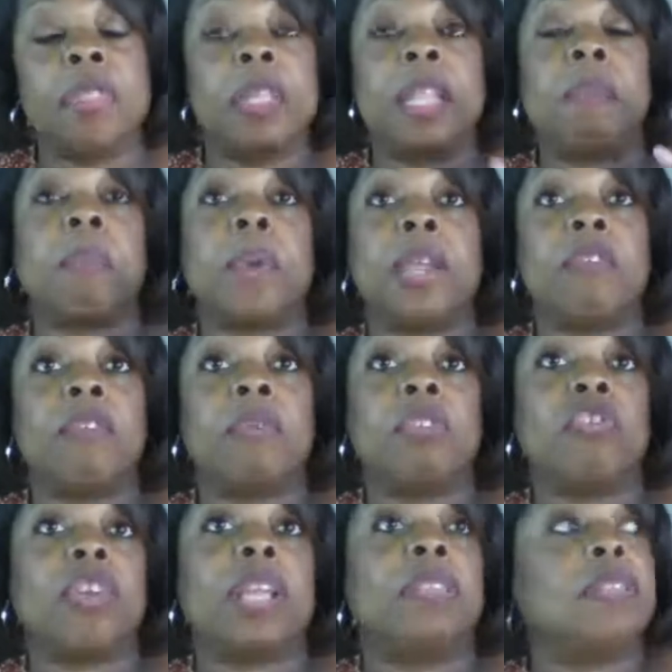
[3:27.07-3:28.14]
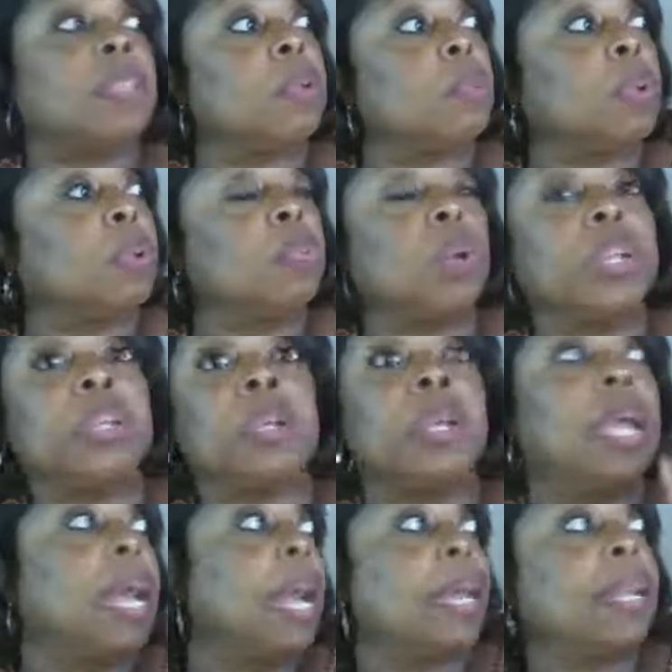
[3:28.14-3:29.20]
and then they break from the trance and they
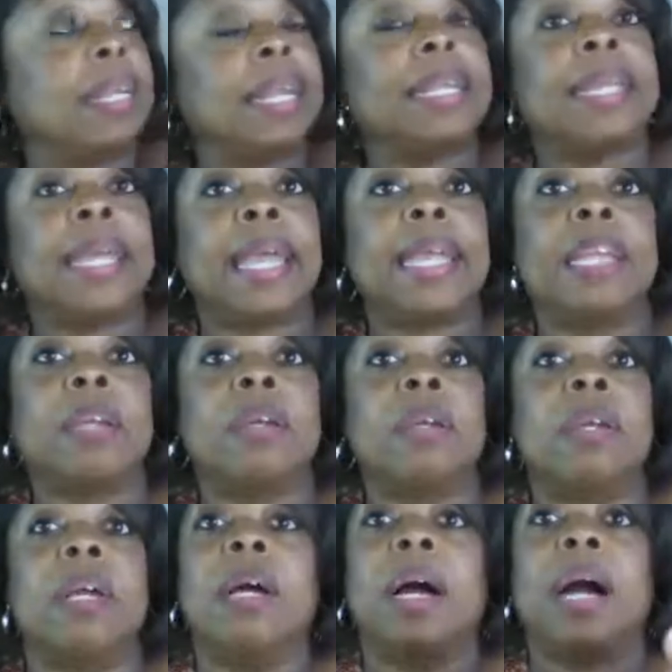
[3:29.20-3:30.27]
wonder, how did I get here?